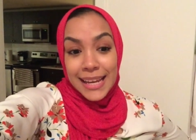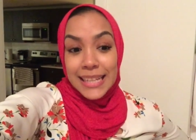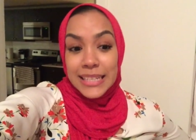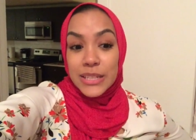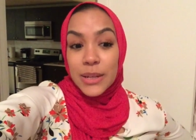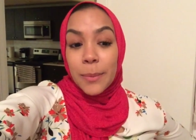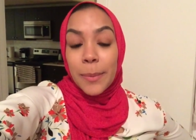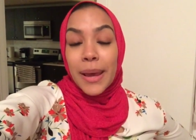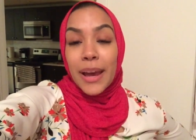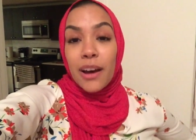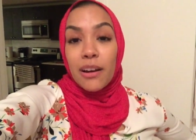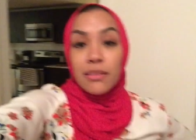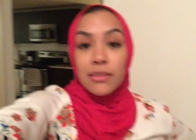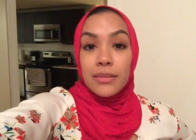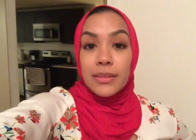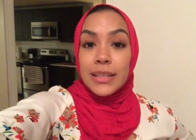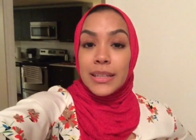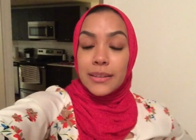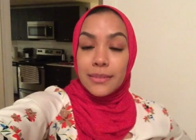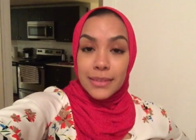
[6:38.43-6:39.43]
it's gonna be a
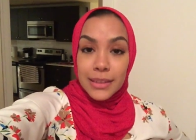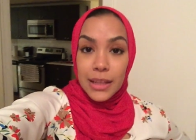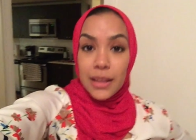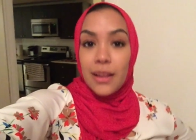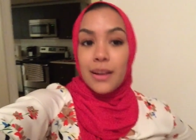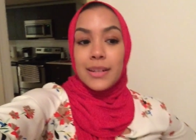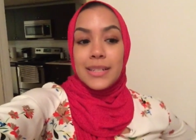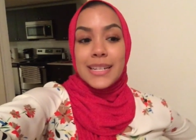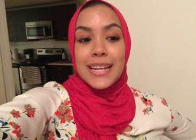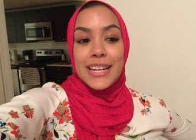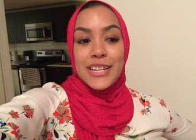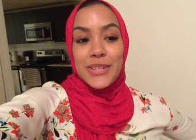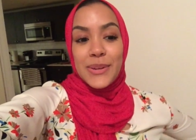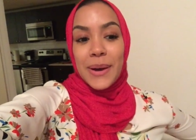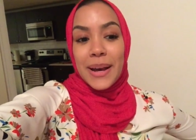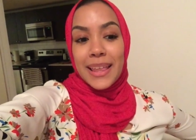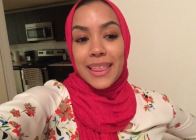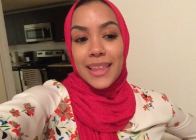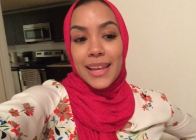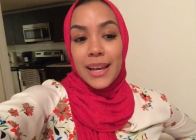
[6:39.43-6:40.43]
really, really long day.
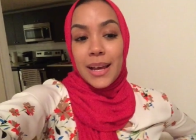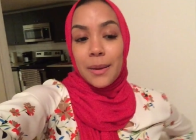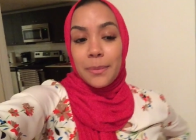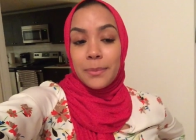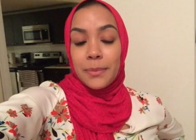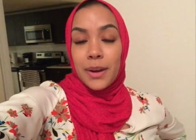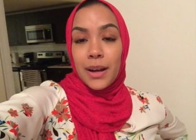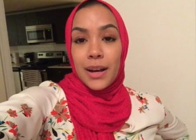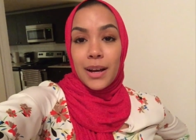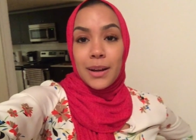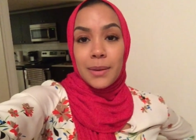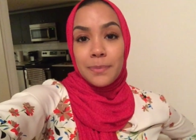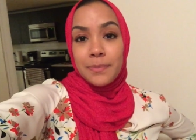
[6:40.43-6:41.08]
So I think I'm